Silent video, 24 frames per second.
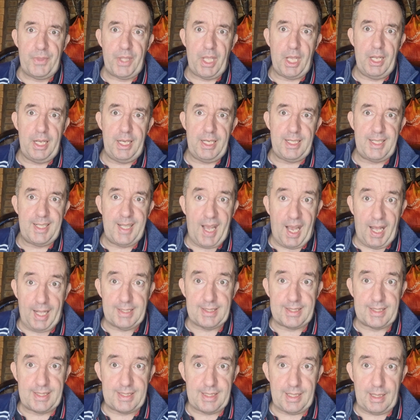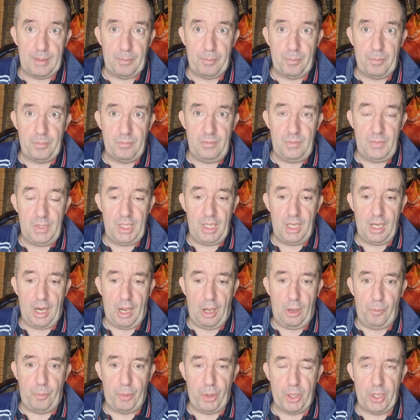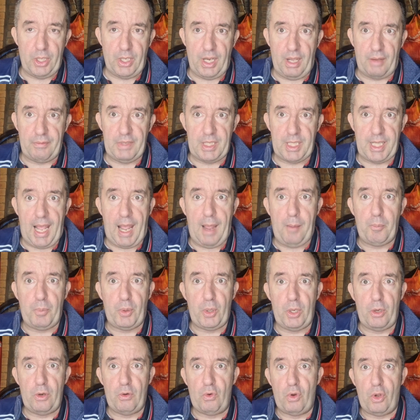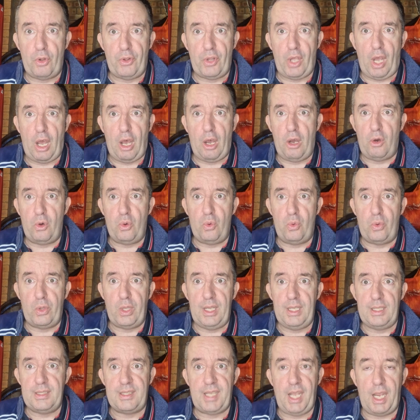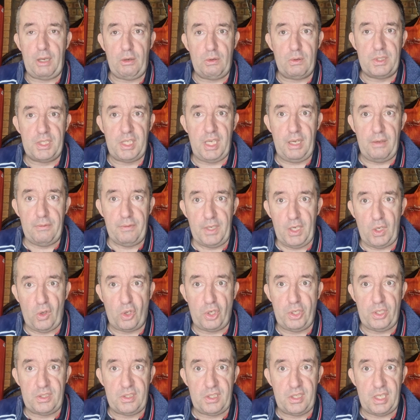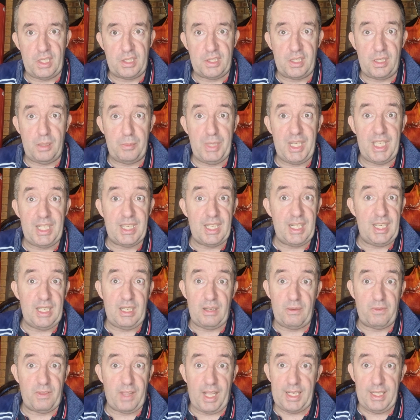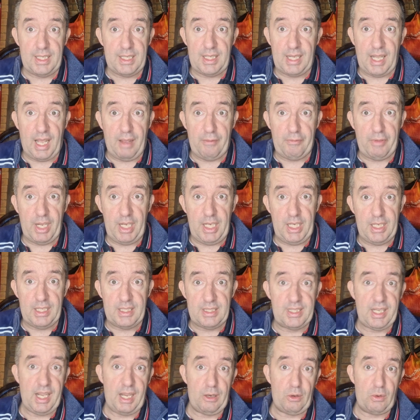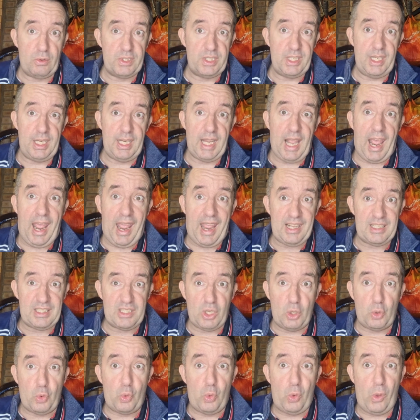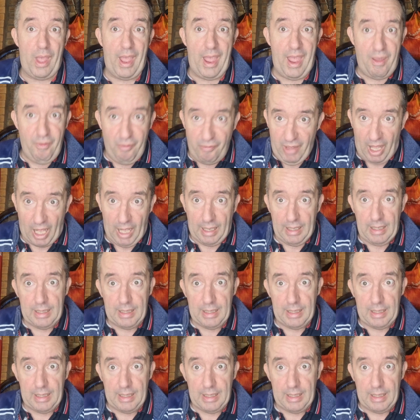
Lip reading: And it does, you know, put another dampener on the whole integrity of the honour system, indeed, if they did have any integrity at all, ever.